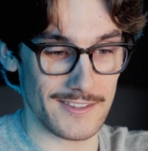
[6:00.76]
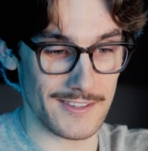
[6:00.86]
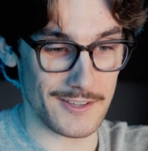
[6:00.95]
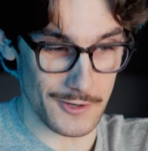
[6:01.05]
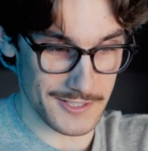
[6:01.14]

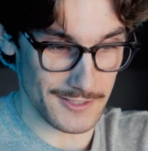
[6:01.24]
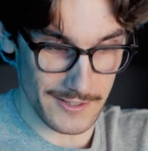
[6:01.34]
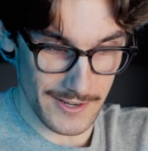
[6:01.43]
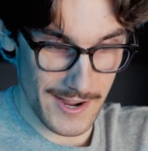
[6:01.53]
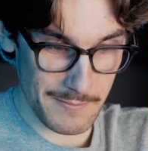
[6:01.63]
the
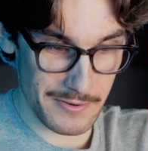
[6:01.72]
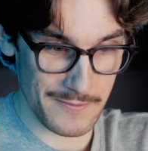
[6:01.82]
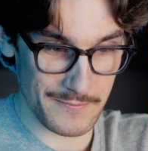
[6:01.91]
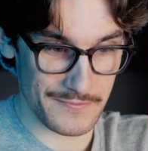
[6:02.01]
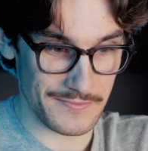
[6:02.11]
GoXLR app
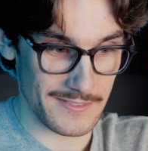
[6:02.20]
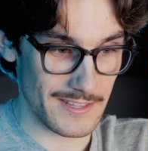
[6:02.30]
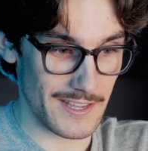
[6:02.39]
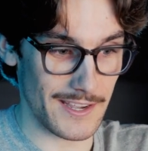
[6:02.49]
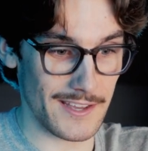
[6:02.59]

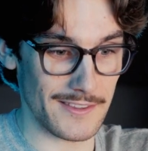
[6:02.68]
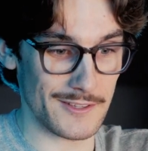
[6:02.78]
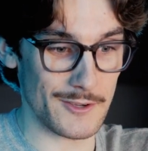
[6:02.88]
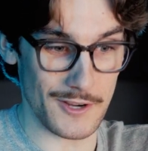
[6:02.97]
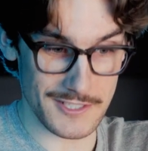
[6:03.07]
and
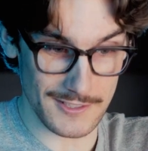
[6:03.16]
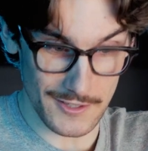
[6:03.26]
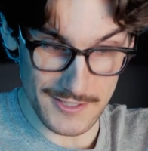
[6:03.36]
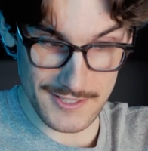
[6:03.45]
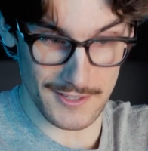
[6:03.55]
the
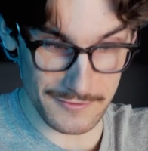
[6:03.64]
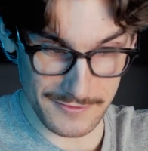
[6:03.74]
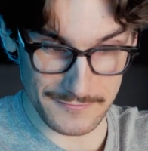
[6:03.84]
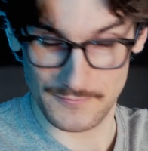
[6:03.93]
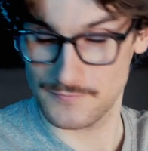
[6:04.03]
GoXLR itself.